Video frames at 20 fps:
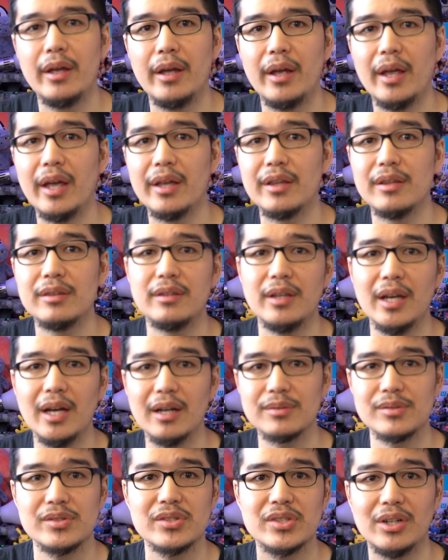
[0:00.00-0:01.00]
And
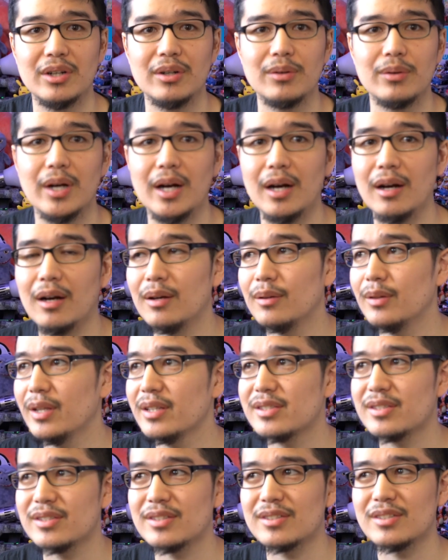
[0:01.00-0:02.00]
yeah, so uh,
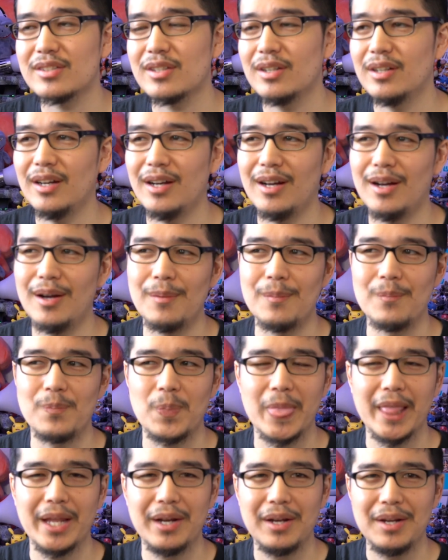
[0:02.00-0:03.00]
let's, um,
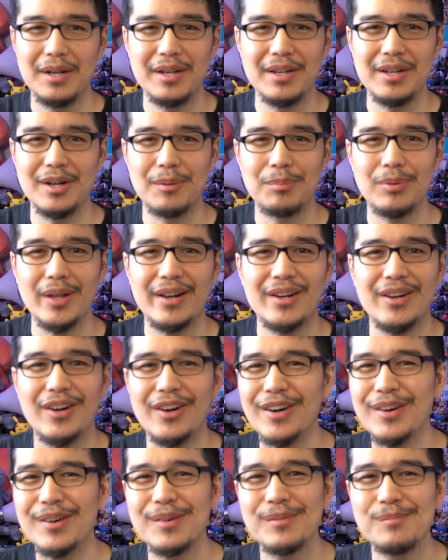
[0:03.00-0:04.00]
you know, plan
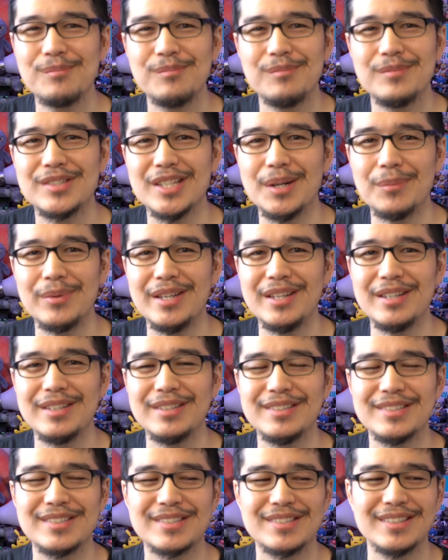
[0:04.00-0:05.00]
our
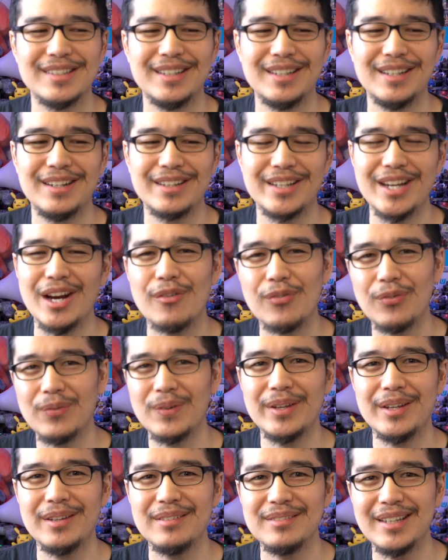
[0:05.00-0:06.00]
summonings uh,
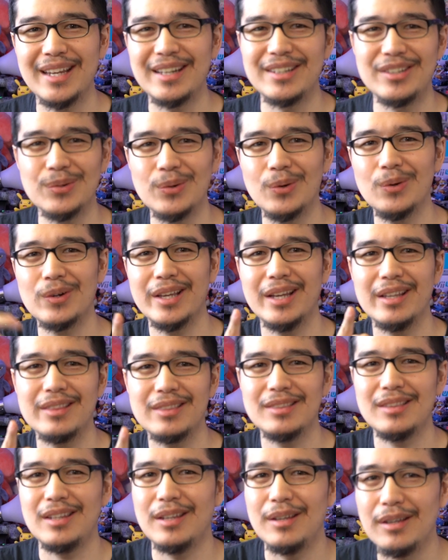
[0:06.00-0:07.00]
carefully and you will get
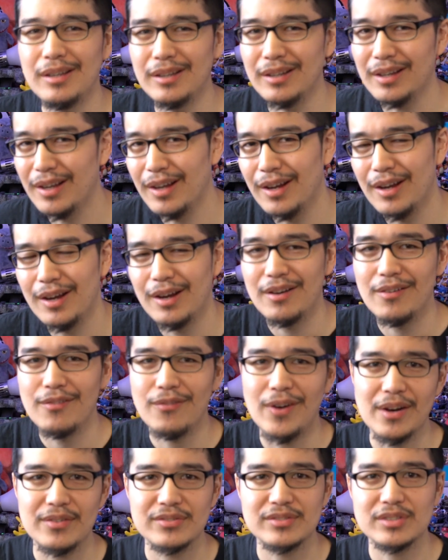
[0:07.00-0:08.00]
the
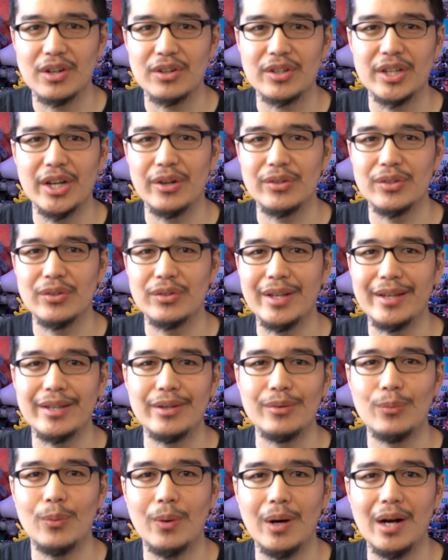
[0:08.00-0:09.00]
five-star character that
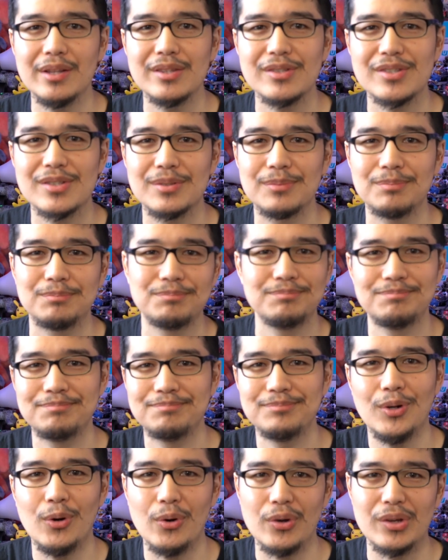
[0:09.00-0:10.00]
you want
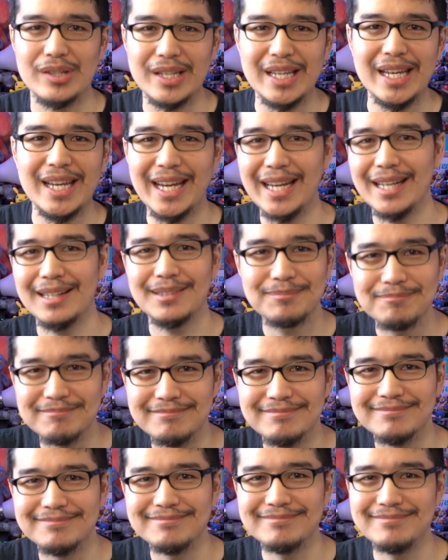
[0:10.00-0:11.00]
or you need,
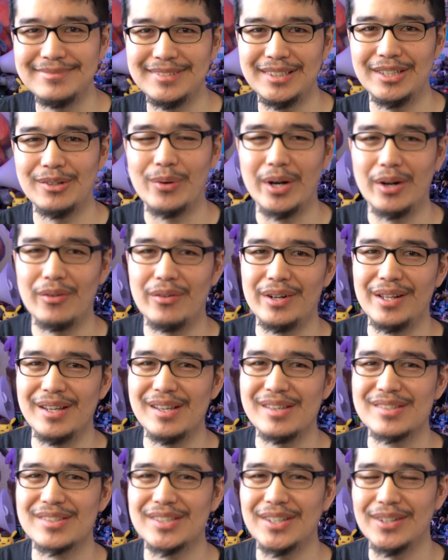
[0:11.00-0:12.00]
you know, whatever it
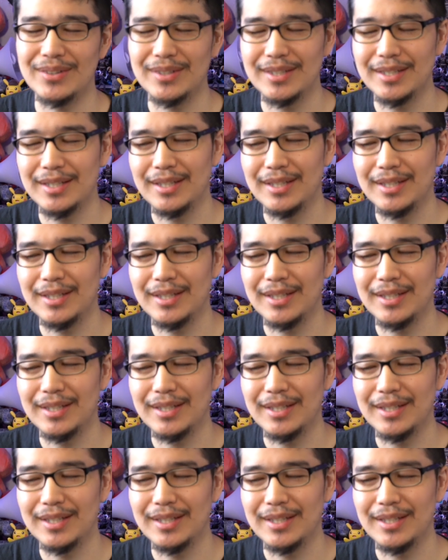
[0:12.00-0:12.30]
is. So.